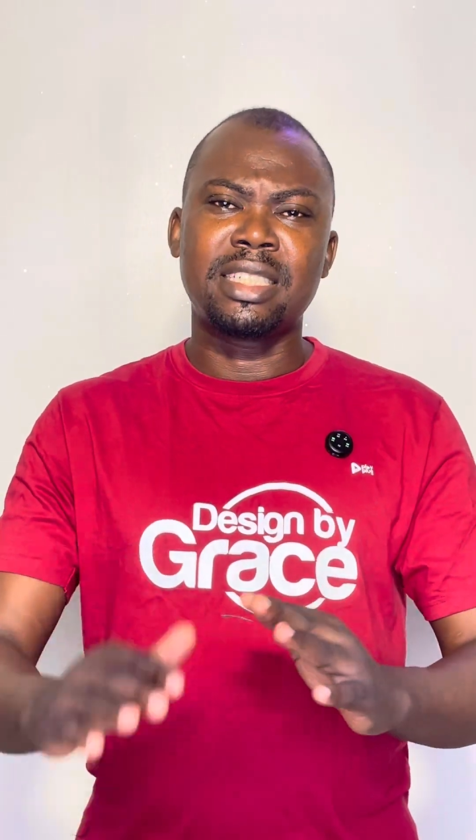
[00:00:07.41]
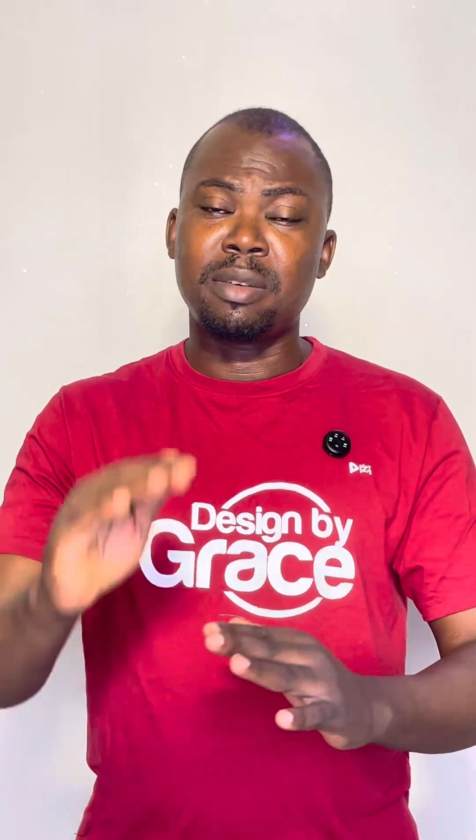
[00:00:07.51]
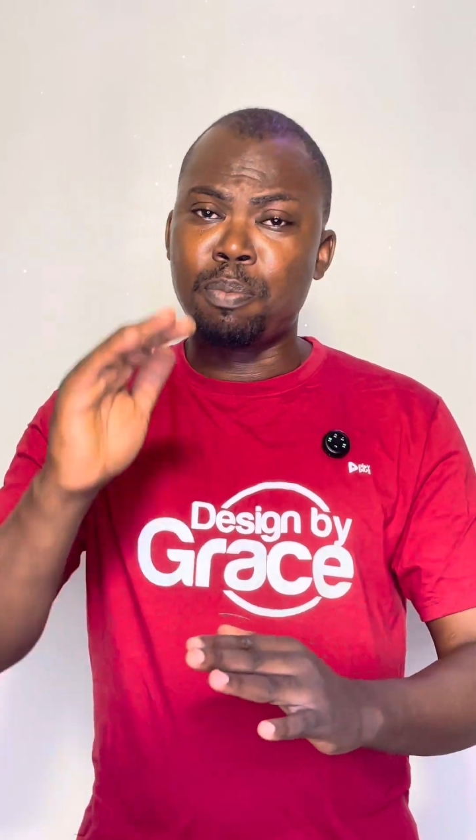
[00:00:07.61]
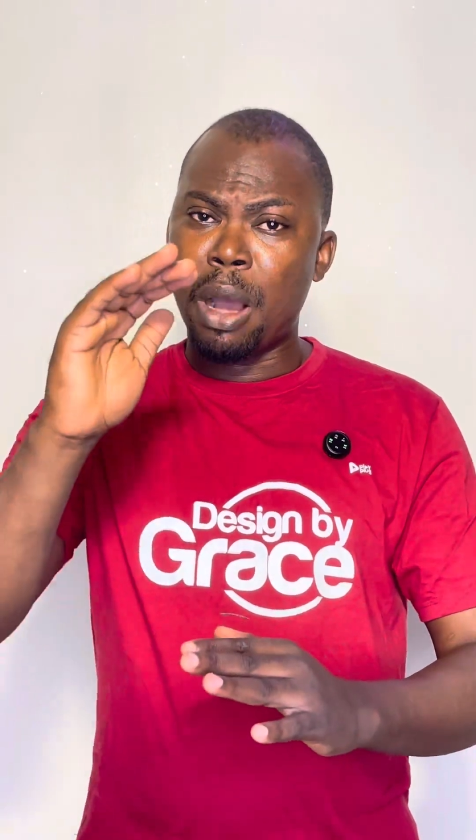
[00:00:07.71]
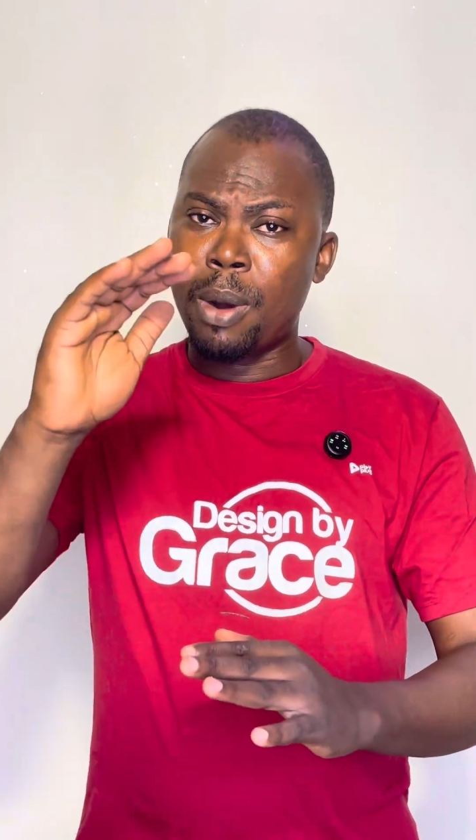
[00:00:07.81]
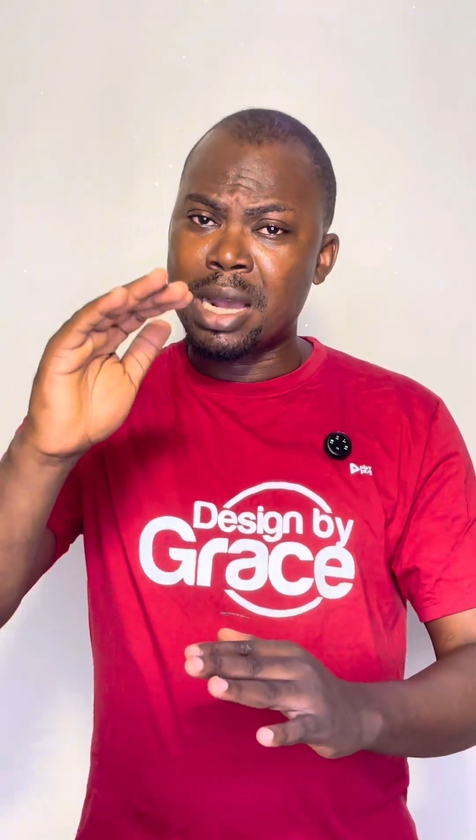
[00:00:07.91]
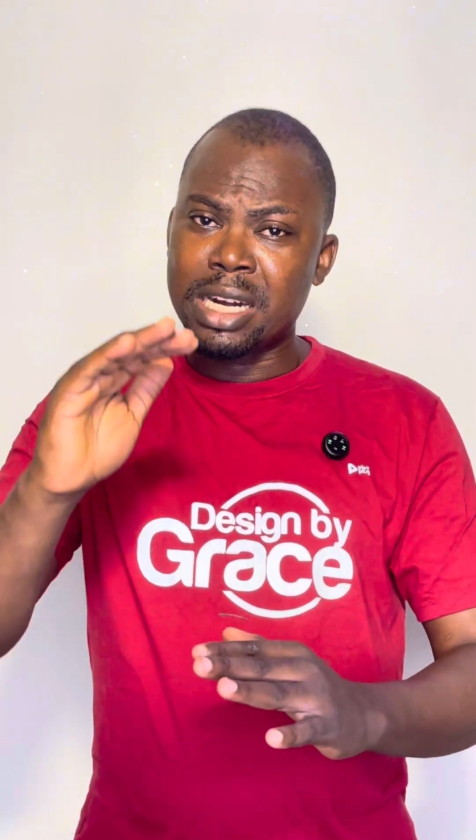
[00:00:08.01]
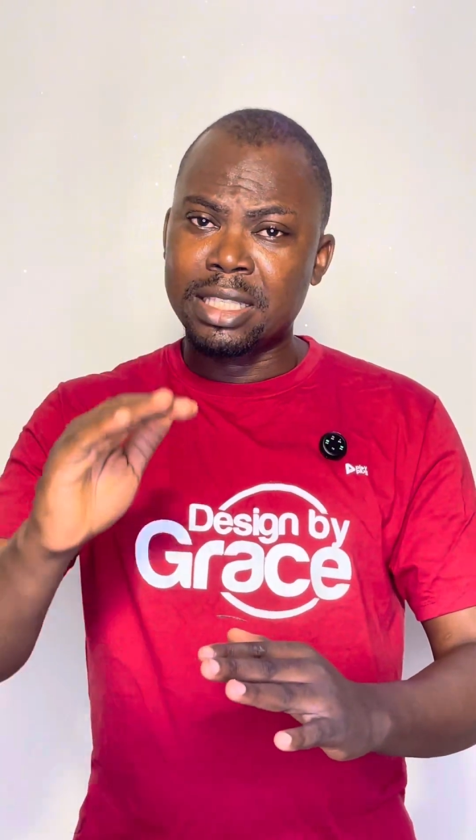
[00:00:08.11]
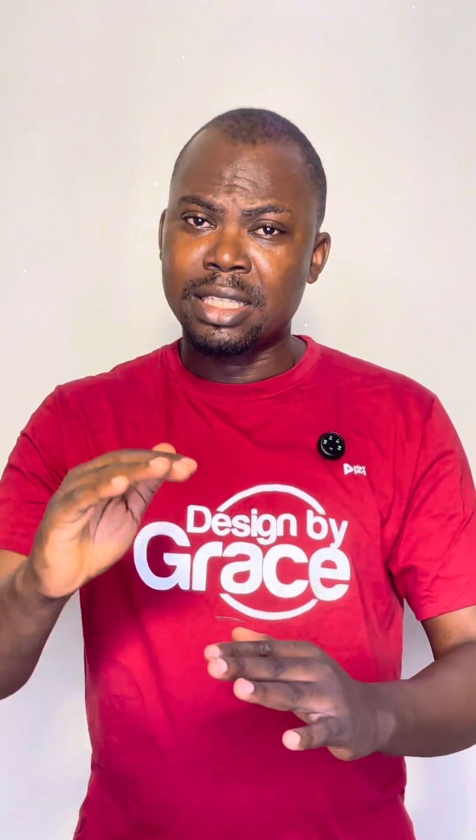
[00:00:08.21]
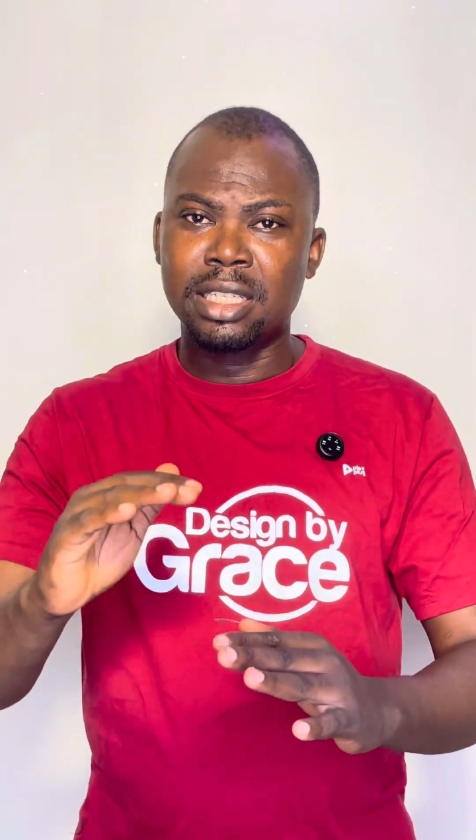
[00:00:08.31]
the power
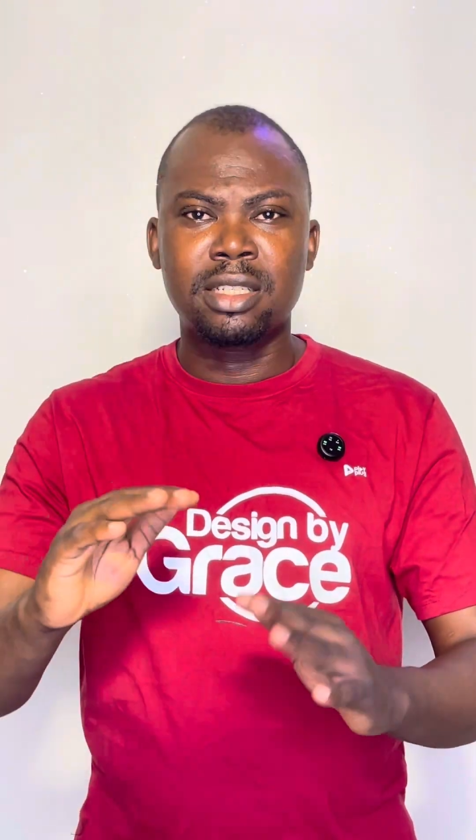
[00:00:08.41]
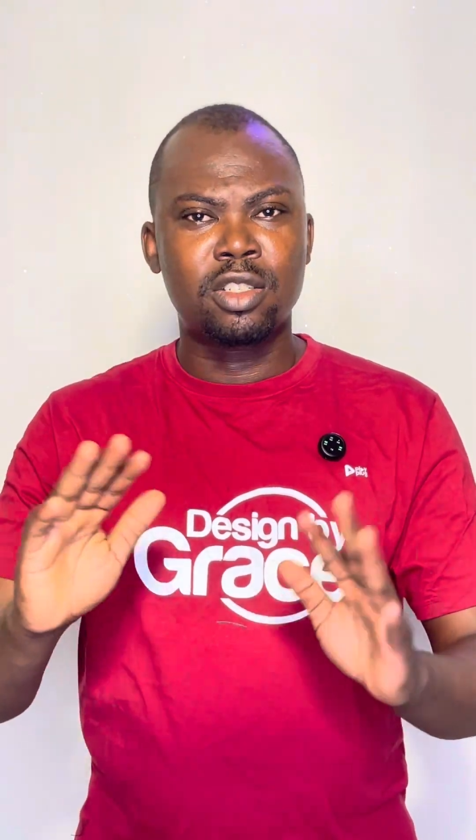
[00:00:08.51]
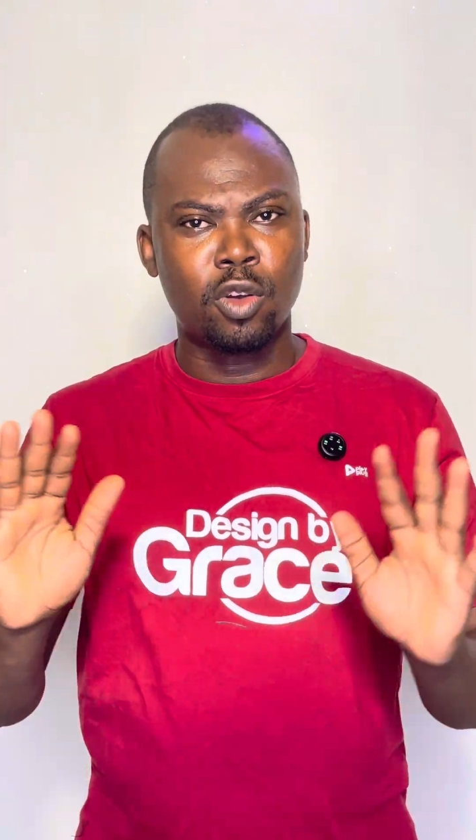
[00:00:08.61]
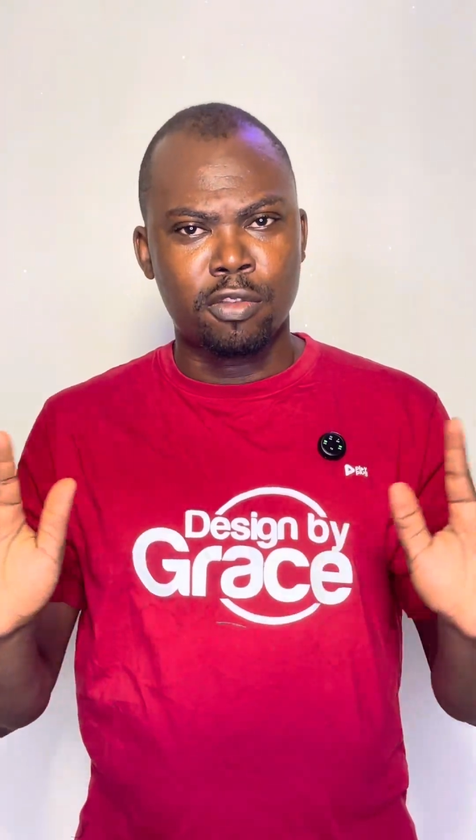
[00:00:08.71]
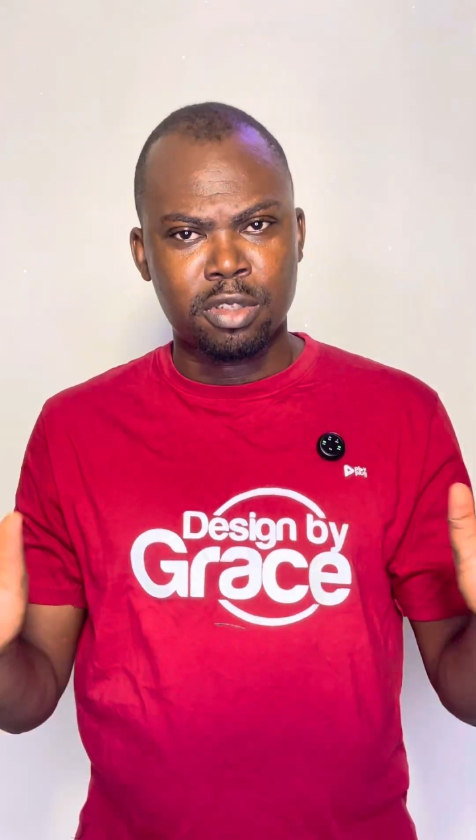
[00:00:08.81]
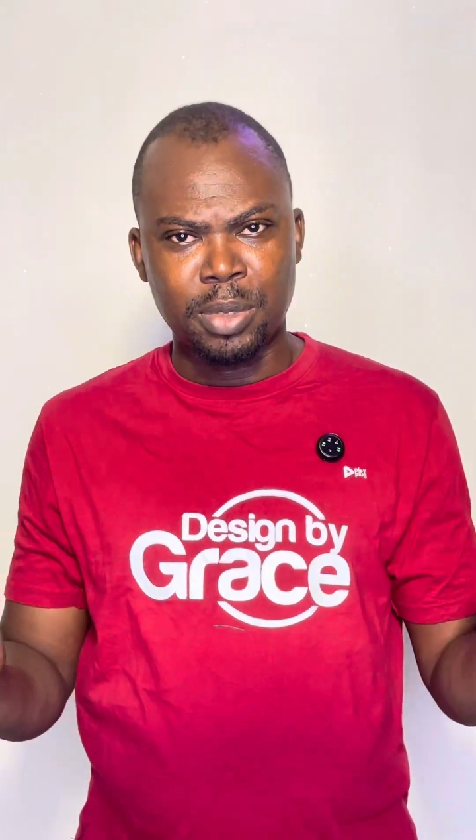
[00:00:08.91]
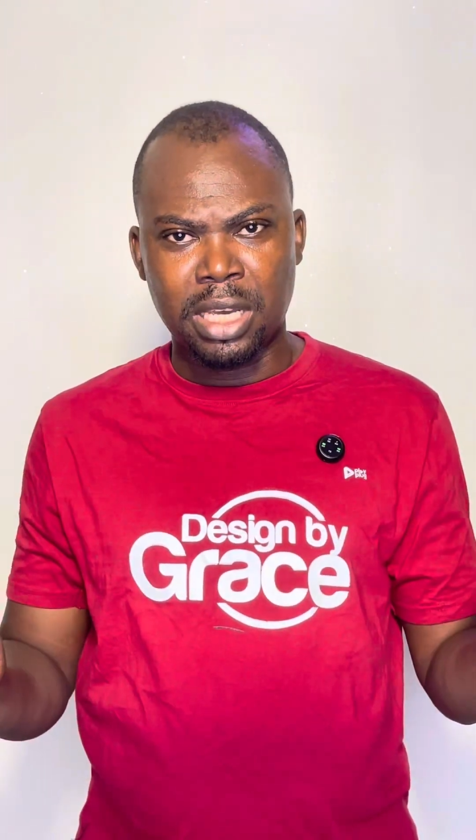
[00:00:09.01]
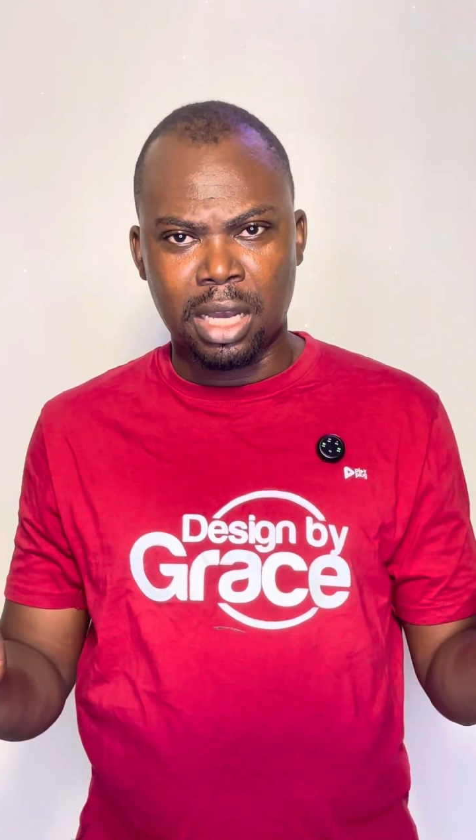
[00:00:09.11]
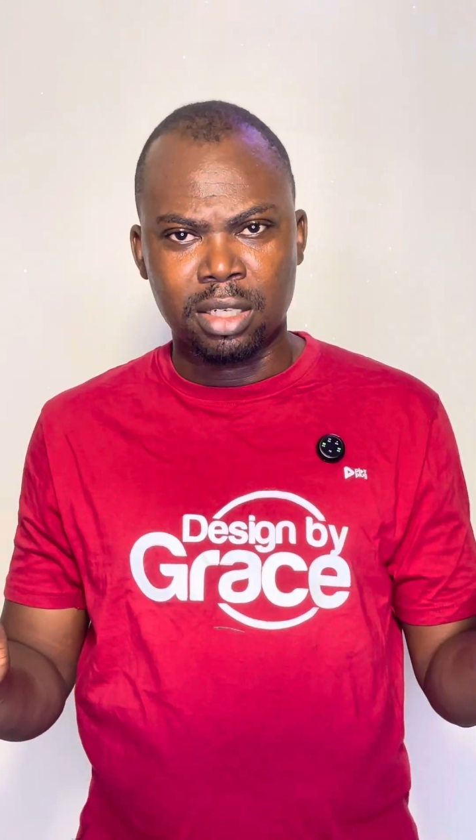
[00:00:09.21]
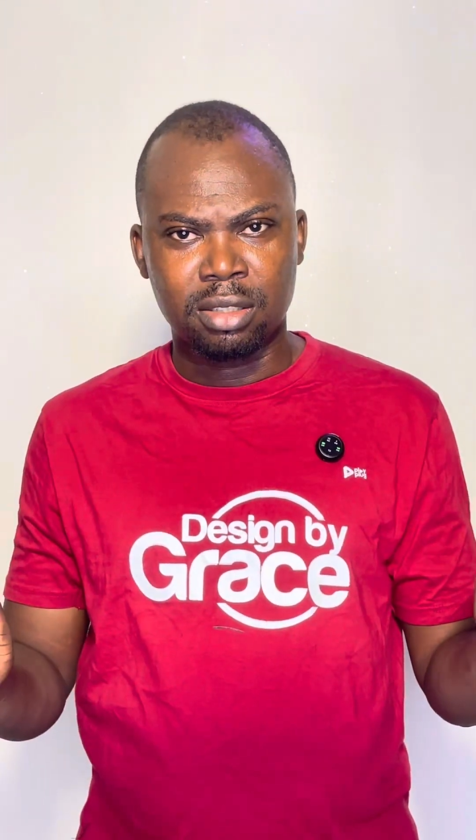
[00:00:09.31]
ratings of speaker.